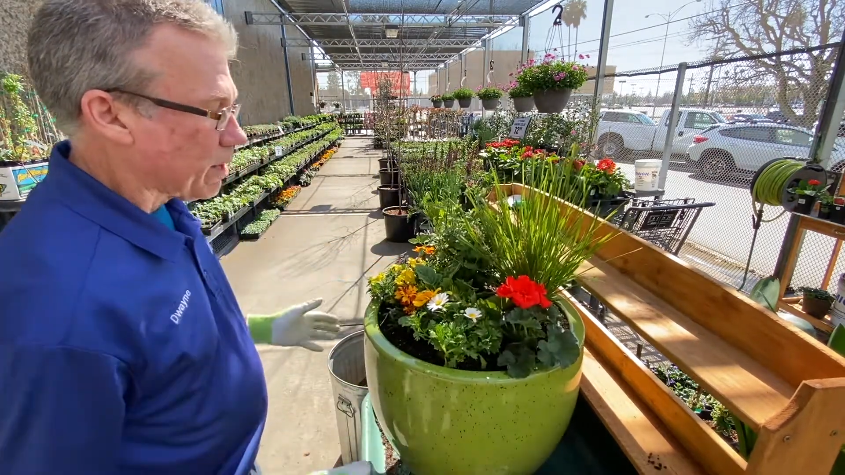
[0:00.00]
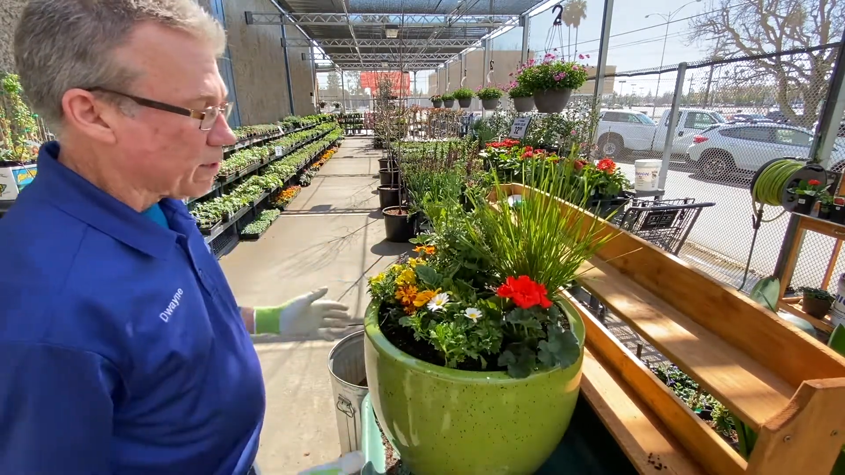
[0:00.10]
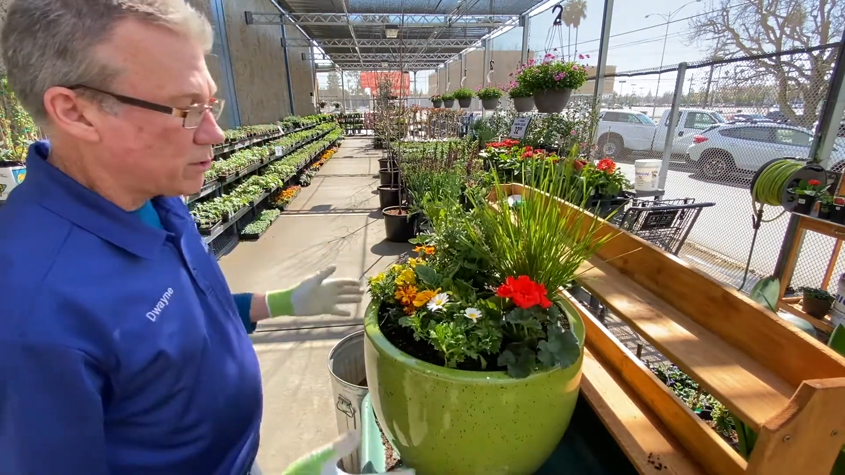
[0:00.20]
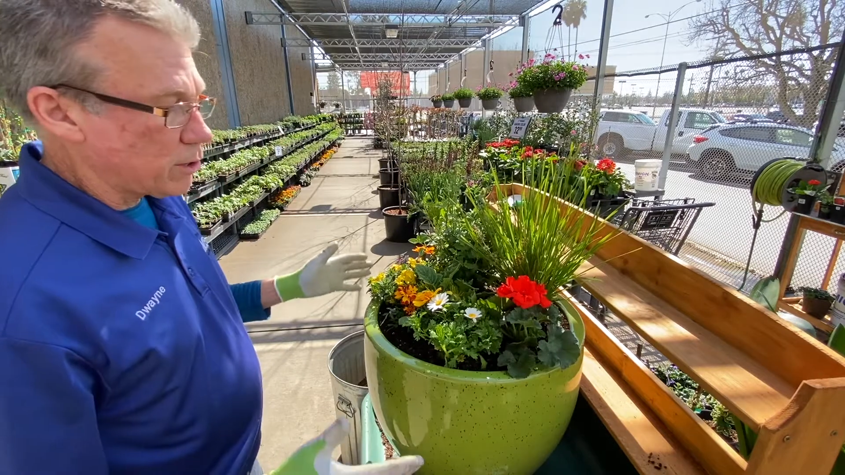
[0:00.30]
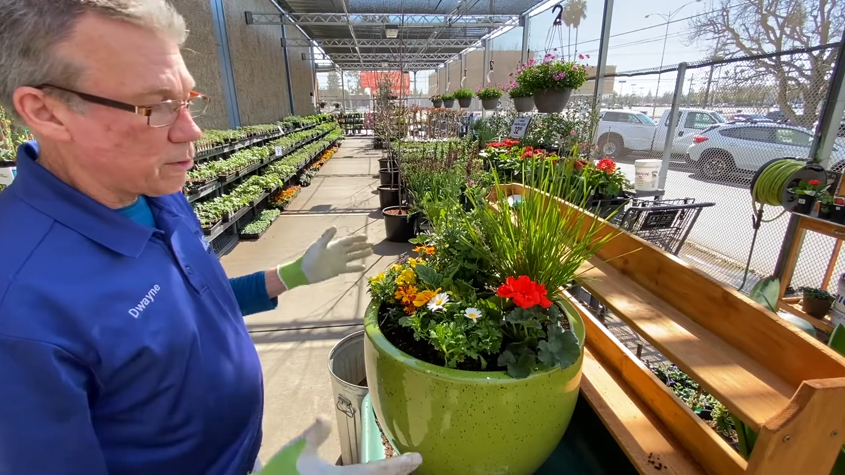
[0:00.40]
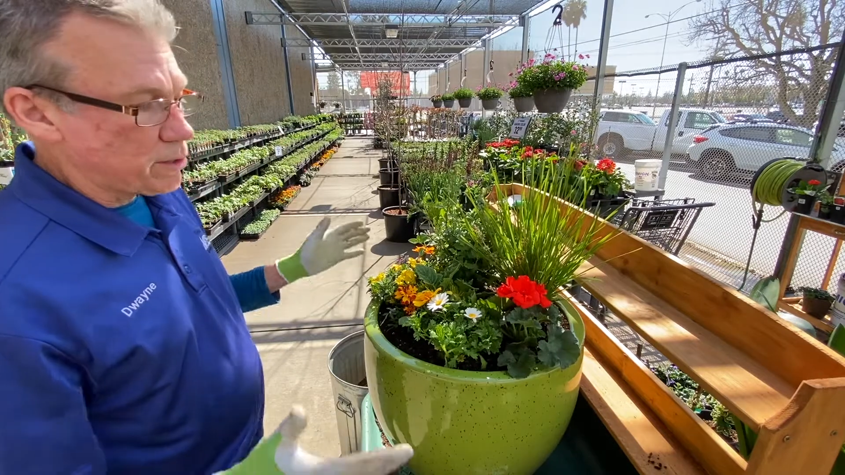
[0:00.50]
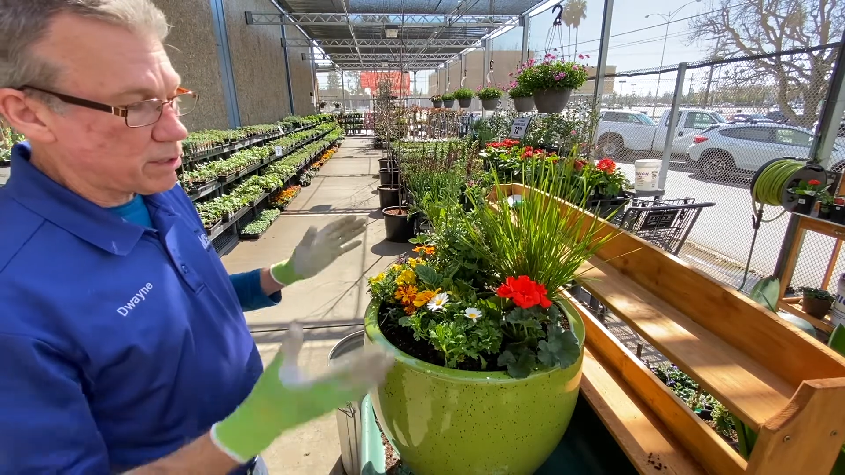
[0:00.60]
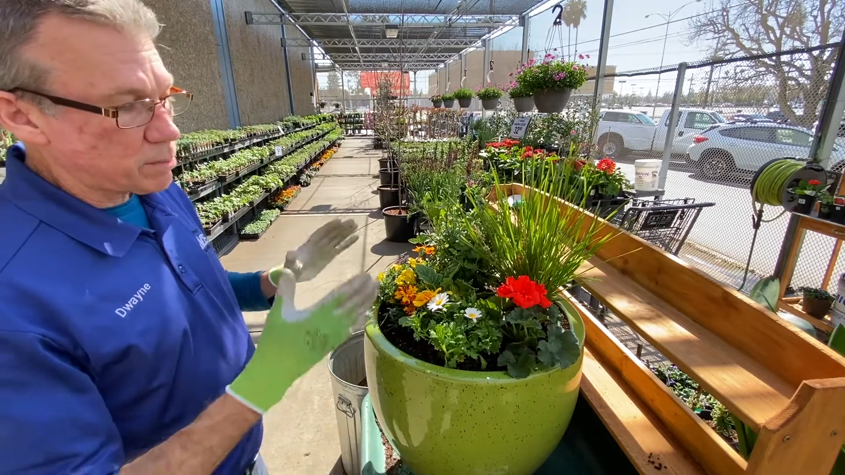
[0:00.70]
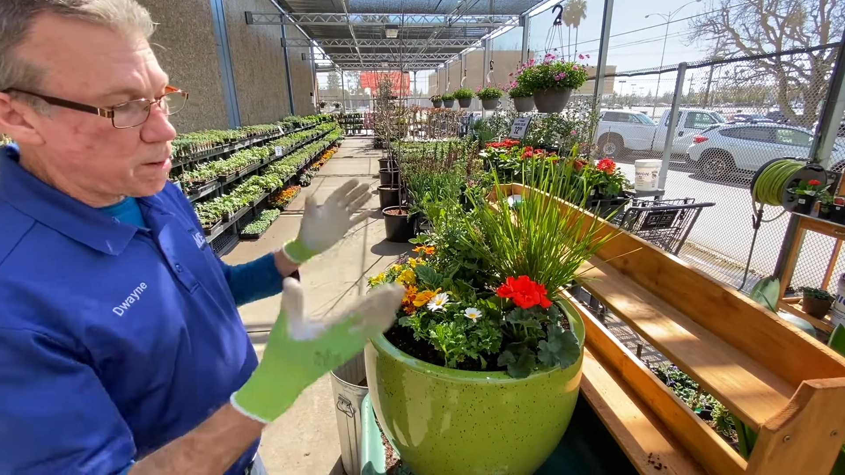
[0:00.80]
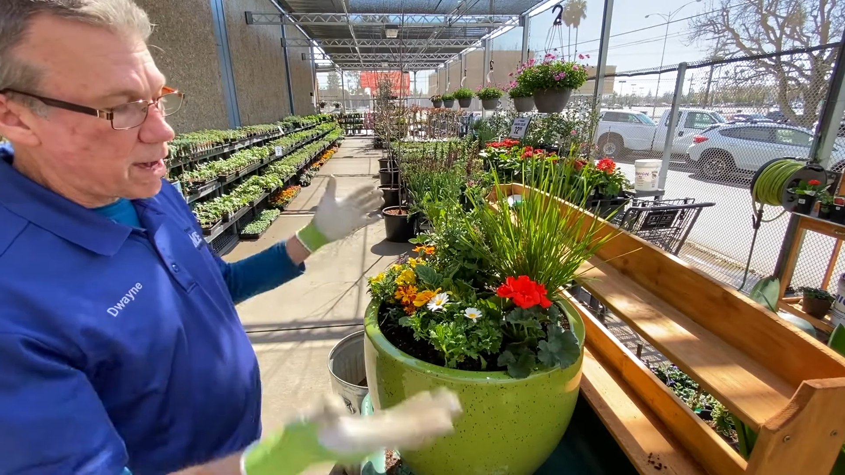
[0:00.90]
So
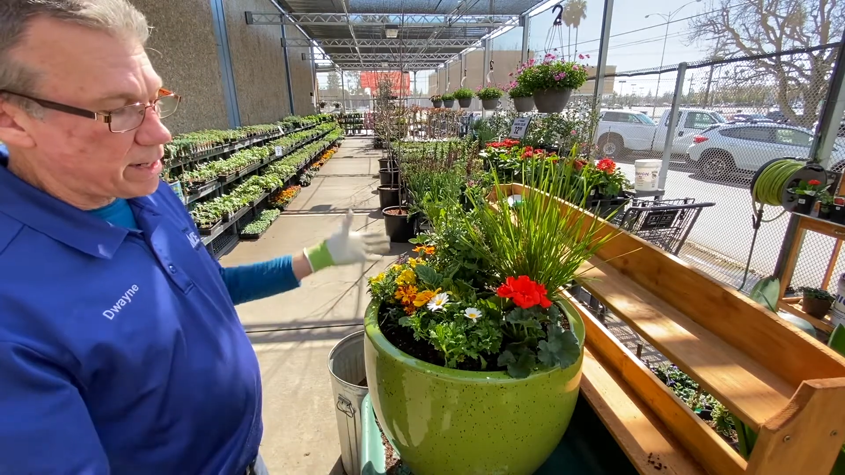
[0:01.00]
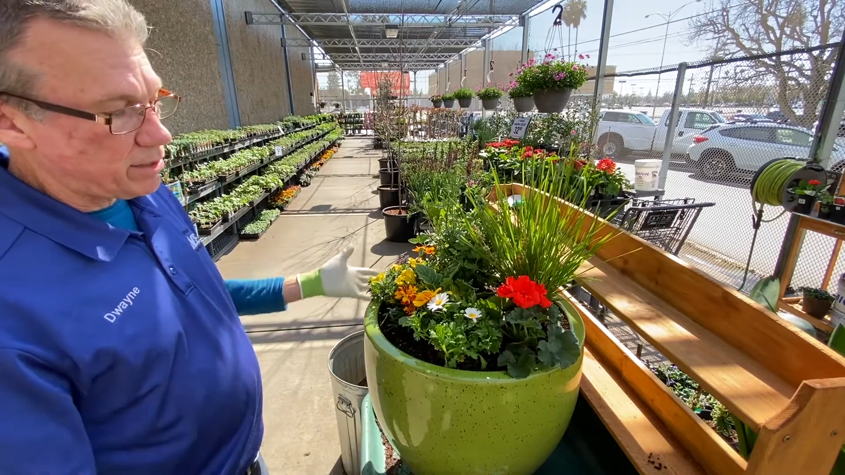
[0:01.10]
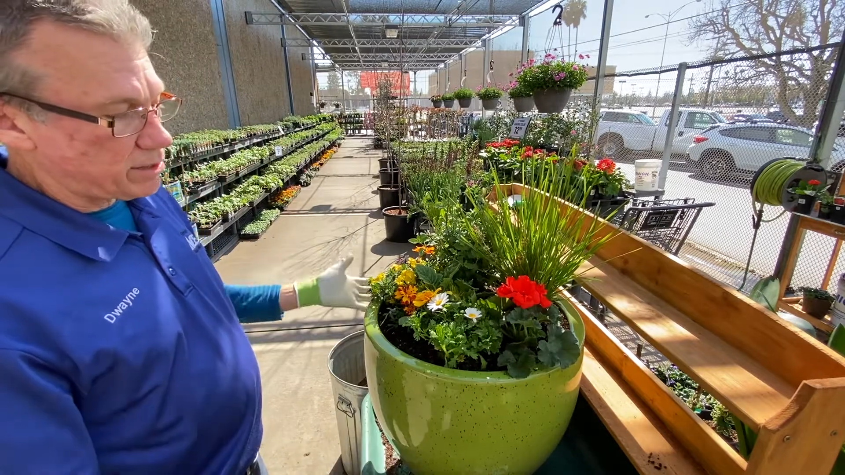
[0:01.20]
this pot is